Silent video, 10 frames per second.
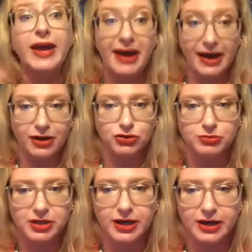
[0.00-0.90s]
back on our
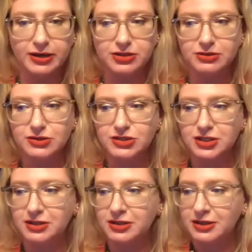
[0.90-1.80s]
blog, there's
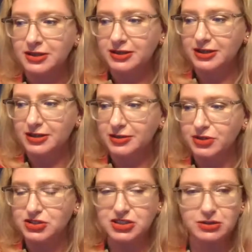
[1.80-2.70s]
uh um, The
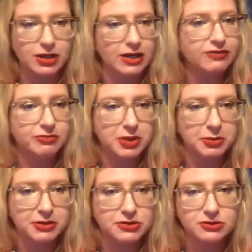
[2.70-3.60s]
Secret Life of Bill
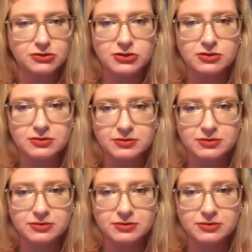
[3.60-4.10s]
Posters.